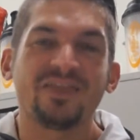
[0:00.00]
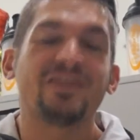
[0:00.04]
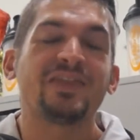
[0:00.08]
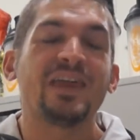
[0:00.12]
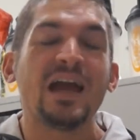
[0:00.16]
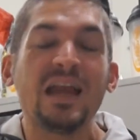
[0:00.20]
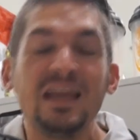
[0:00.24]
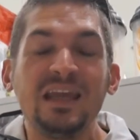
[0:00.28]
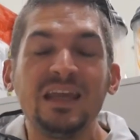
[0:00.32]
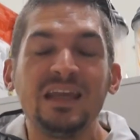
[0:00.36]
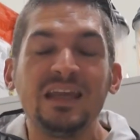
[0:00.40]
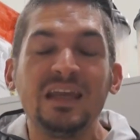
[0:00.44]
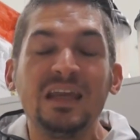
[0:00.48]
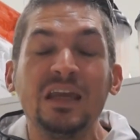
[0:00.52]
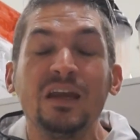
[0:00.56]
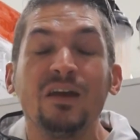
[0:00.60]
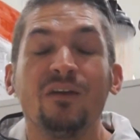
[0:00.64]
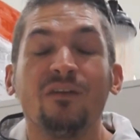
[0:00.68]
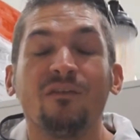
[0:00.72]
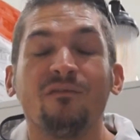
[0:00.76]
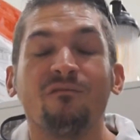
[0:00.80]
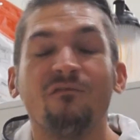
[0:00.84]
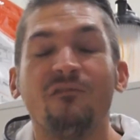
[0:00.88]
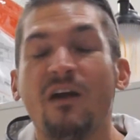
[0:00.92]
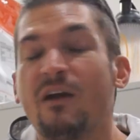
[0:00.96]
thank
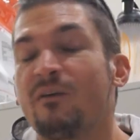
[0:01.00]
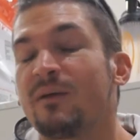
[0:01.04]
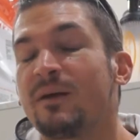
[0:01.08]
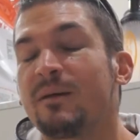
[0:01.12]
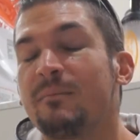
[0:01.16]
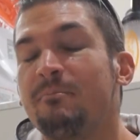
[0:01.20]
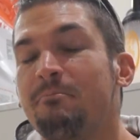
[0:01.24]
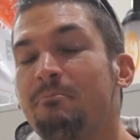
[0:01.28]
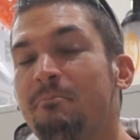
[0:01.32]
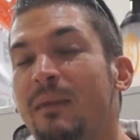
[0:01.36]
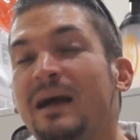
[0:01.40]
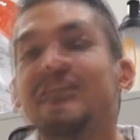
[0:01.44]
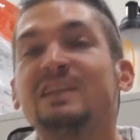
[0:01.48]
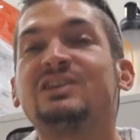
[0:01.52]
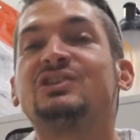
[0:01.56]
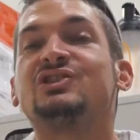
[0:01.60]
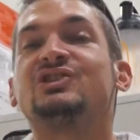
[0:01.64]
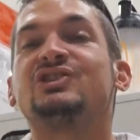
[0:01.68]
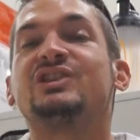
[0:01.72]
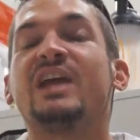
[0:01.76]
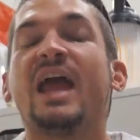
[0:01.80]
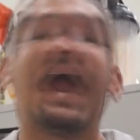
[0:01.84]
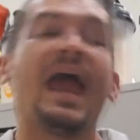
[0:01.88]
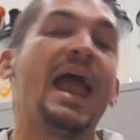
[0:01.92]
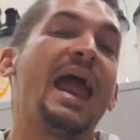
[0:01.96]
you very
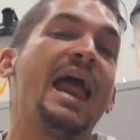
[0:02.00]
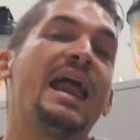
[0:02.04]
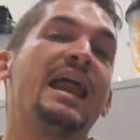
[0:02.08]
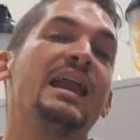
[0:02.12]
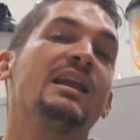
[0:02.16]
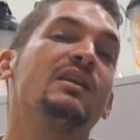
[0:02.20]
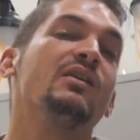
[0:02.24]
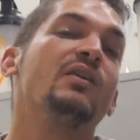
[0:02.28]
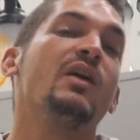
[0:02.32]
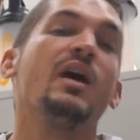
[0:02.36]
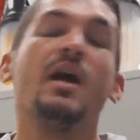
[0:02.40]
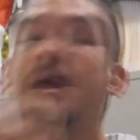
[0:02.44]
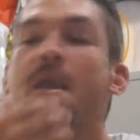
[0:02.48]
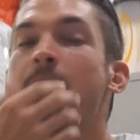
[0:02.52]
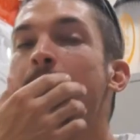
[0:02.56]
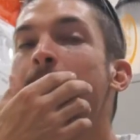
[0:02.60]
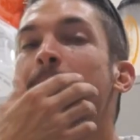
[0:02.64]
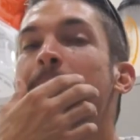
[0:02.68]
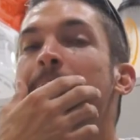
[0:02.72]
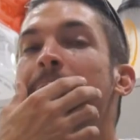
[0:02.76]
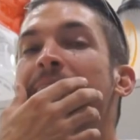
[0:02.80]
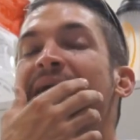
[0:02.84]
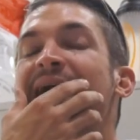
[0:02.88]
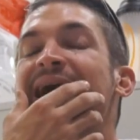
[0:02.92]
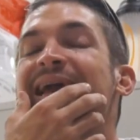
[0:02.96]
much, and
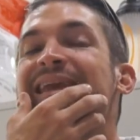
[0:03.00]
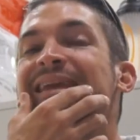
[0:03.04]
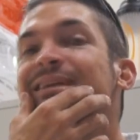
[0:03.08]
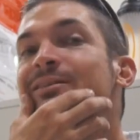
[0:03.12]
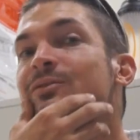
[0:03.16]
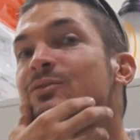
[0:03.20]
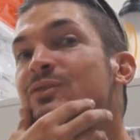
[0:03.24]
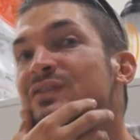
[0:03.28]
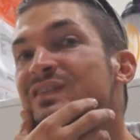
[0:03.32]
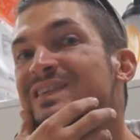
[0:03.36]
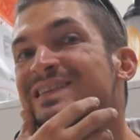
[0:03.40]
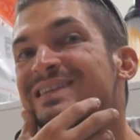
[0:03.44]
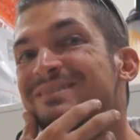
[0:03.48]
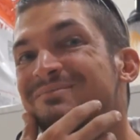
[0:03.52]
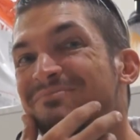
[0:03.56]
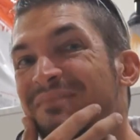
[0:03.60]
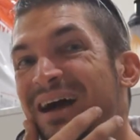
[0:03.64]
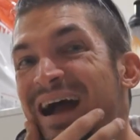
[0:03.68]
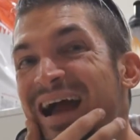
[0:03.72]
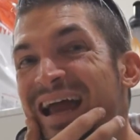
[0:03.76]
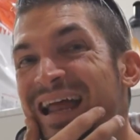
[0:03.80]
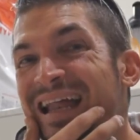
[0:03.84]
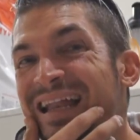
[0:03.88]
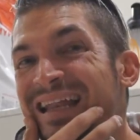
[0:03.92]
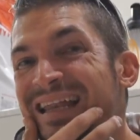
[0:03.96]
by you
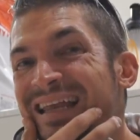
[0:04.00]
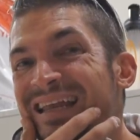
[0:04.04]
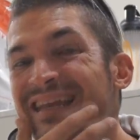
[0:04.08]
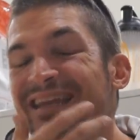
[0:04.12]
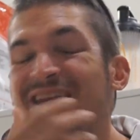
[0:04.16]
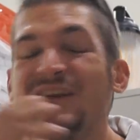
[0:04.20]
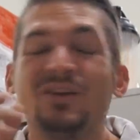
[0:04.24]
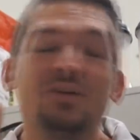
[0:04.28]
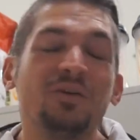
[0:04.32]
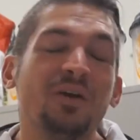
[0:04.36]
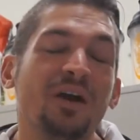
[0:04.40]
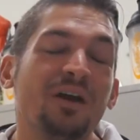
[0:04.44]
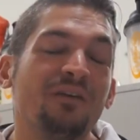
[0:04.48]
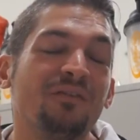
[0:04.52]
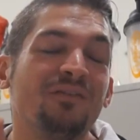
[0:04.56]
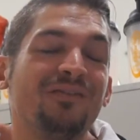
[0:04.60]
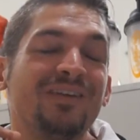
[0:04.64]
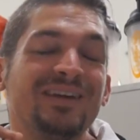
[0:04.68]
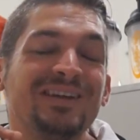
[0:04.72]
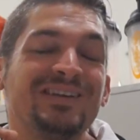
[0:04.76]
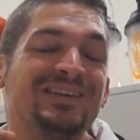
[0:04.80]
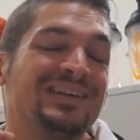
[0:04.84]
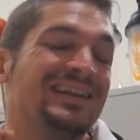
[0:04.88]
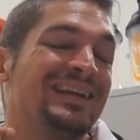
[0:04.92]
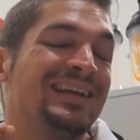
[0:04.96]
smiling, you
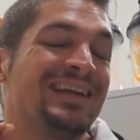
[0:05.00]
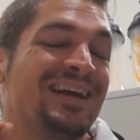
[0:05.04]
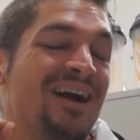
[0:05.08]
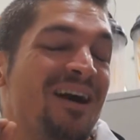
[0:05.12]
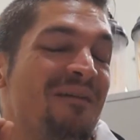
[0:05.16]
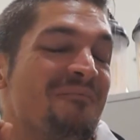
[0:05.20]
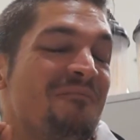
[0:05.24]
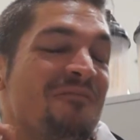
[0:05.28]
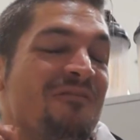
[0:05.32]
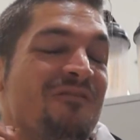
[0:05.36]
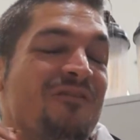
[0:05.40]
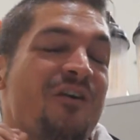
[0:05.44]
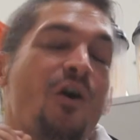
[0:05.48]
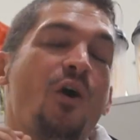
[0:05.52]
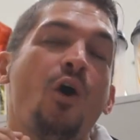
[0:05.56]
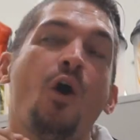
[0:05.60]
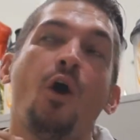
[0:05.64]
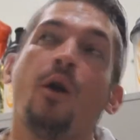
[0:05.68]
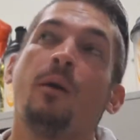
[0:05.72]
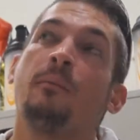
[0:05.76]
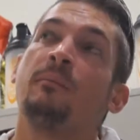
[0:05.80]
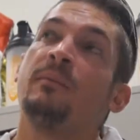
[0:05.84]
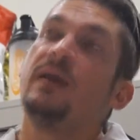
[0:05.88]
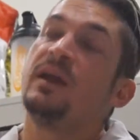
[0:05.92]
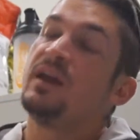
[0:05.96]
officially
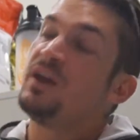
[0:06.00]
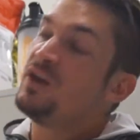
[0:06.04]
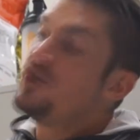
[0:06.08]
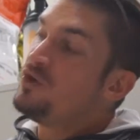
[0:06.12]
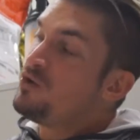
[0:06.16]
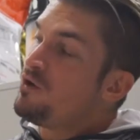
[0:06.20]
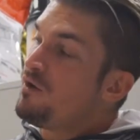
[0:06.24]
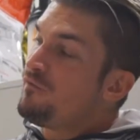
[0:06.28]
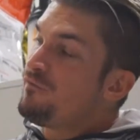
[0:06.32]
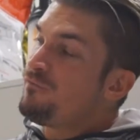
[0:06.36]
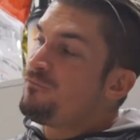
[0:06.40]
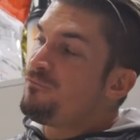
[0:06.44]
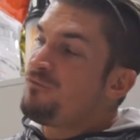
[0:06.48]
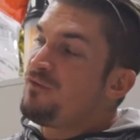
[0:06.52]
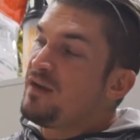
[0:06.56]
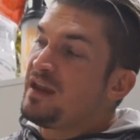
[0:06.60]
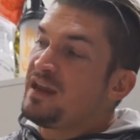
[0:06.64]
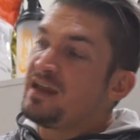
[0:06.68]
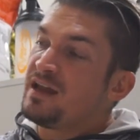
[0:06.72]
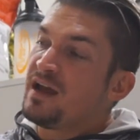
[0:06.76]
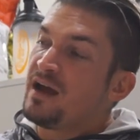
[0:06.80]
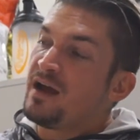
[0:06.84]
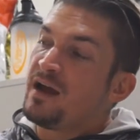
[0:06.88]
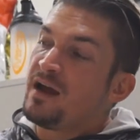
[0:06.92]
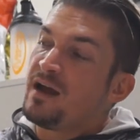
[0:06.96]
confirm your
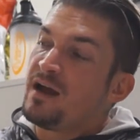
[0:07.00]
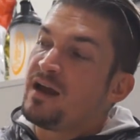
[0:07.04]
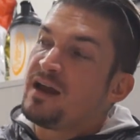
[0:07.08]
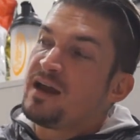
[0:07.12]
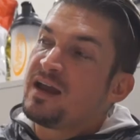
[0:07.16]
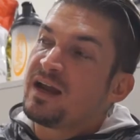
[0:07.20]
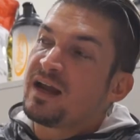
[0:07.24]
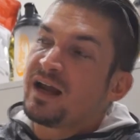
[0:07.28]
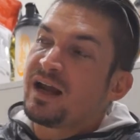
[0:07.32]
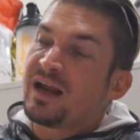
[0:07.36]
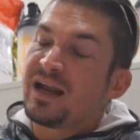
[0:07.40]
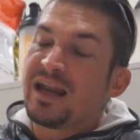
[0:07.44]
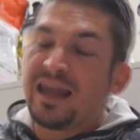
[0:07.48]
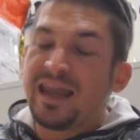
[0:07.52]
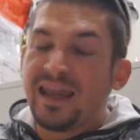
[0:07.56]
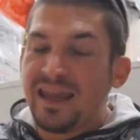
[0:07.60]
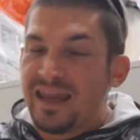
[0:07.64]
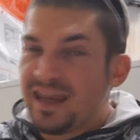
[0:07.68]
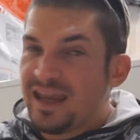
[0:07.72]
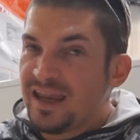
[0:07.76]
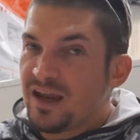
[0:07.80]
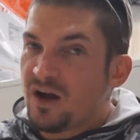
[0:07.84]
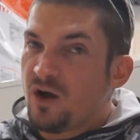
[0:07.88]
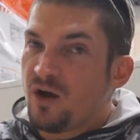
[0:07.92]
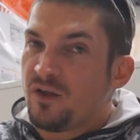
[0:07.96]
finger
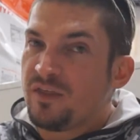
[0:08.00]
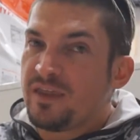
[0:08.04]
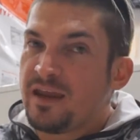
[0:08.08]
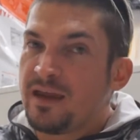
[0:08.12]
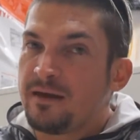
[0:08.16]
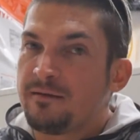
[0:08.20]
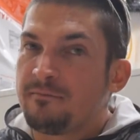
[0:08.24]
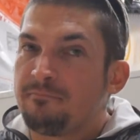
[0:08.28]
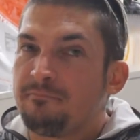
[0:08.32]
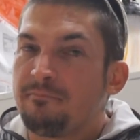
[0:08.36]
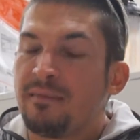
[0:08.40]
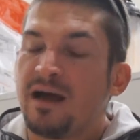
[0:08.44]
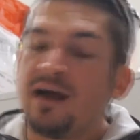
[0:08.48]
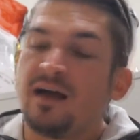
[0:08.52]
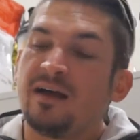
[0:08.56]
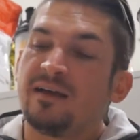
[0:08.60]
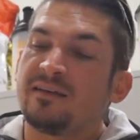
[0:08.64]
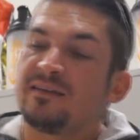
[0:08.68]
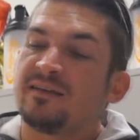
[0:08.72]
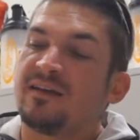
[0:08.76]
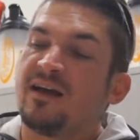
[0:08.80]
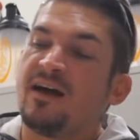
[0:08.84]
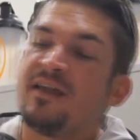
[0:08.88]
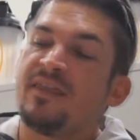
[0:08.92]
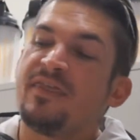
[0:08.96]
clicking on that
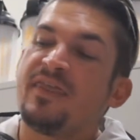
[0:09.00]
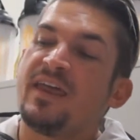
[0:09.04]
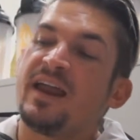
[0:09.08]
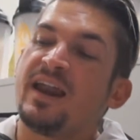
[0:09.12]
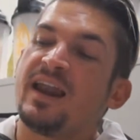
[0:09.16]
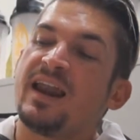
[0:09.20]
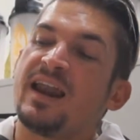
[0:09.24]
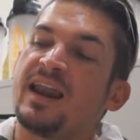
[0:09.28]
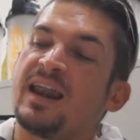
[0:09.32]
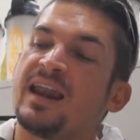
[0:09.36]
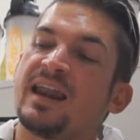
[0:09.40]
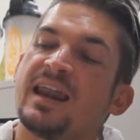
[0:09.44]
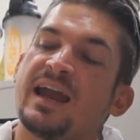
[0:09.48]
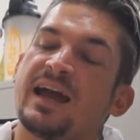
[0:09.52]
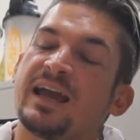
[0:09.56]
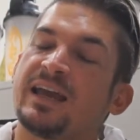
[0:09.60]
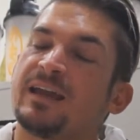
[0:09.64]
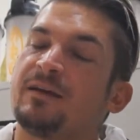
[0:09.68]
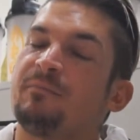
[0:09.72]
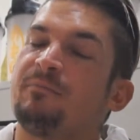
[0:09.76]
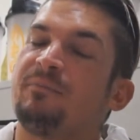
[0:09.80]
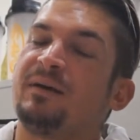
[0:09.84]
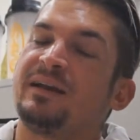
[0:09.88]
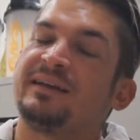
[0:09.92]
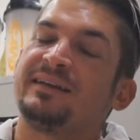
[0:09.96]
mouse on that like
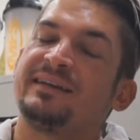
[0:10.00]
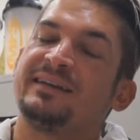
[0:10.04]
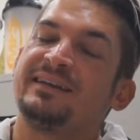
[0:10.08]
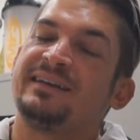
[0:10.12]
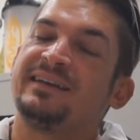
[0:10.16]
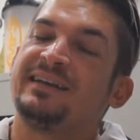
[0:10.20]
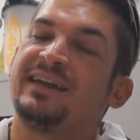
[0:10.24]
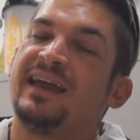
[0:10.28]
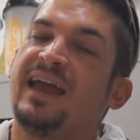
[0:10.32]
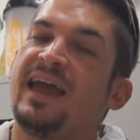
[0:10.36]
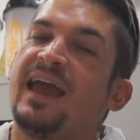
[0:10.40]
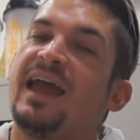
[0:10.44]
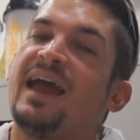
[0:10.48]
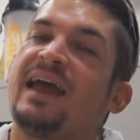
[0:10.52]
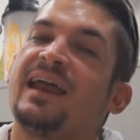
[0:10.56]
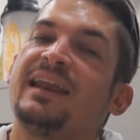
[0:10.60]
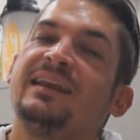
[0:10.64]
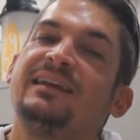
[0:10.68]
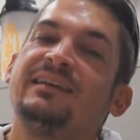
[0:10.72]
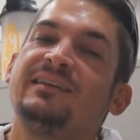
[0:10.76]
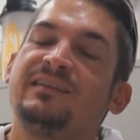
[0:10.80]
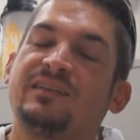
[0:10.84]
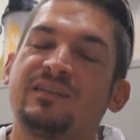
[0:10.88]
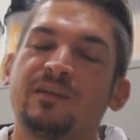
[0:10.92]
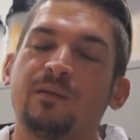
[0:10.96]
button,
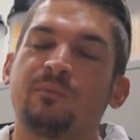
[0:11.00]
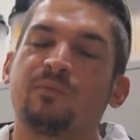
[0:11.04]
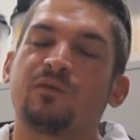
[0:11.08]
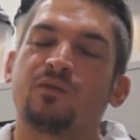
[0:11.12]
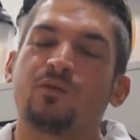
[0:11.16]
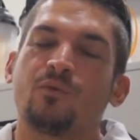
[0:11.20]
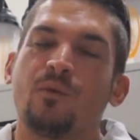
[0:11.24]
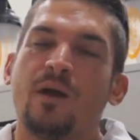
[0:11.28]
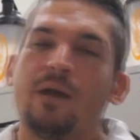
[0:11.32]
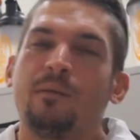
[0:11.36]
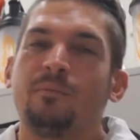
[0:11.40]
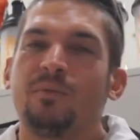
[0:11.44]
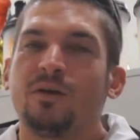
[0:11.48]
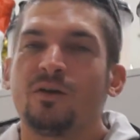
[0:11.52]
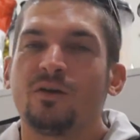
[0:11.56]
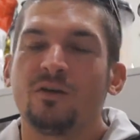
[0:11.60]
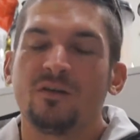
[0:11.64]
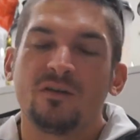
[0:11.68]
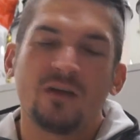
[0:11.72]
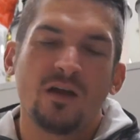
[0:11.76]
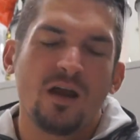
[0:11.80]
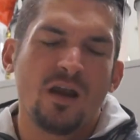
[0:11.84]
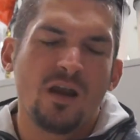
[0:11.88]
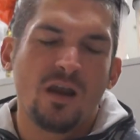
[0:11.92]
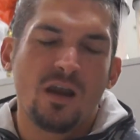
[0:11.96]
and subscribe,
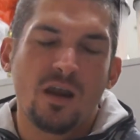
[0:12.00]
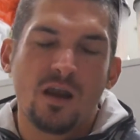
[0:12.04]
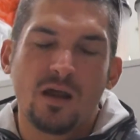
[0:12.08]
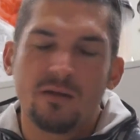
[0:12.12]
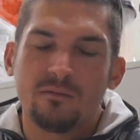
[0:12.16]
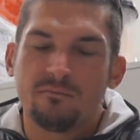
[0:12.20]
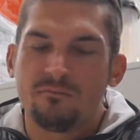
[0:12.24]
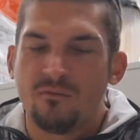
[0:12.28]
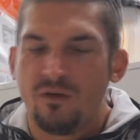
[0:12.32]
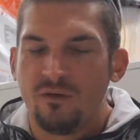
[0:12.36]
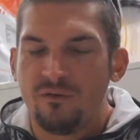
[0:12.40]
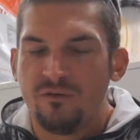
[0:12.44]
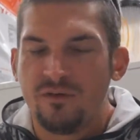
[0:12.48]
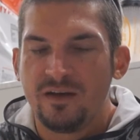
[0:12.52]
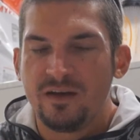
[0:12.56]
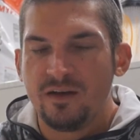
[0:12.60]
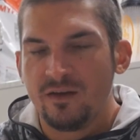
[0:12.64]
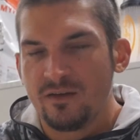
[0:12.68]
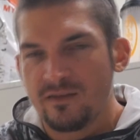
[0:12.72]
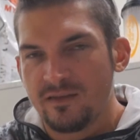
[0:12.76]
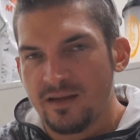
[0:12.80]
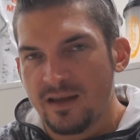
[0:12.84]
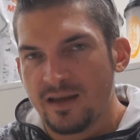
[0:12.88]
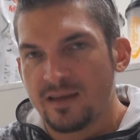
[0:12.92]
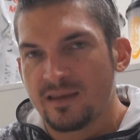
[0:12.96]
because a lot more
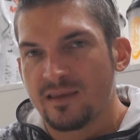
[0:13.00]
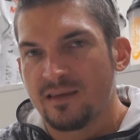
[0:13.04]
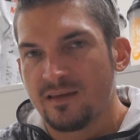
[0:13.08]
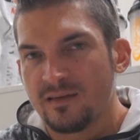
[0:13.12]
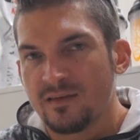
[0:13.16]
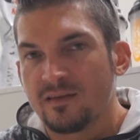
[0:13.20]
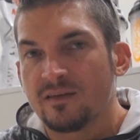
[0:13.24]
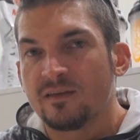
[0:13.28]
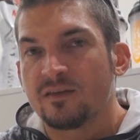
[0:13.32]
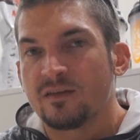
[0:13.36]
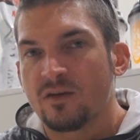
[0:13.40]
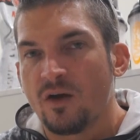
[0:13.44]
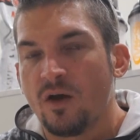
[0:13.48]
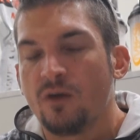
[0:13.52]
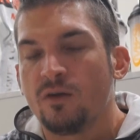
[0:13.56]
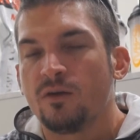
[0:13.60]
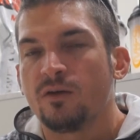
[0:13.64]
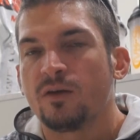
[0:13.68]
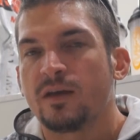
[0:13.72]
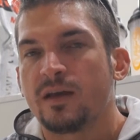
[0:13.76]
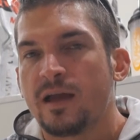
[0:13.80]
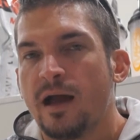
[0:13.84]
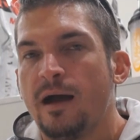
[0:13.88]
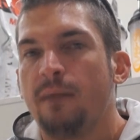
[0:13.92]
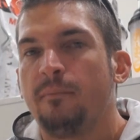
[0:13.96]
videos like this is going
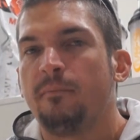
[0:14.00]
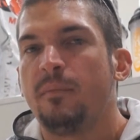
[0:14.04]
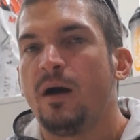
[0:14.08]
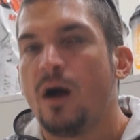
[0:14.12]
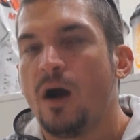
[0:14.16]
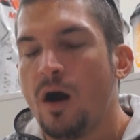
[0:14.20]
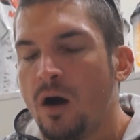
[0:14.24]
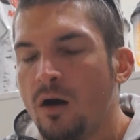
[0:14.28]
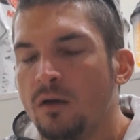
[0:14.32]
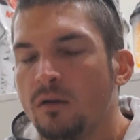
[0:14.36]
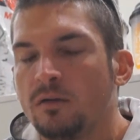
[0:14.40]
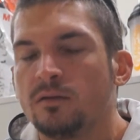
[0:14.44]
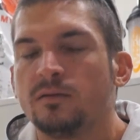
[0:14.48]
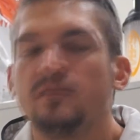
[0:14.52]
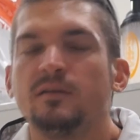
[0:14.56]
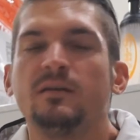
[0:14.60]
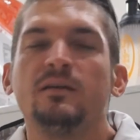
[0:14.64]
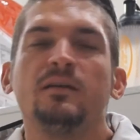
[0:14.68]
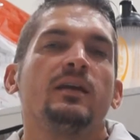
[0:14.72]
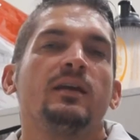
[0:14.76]
to come on.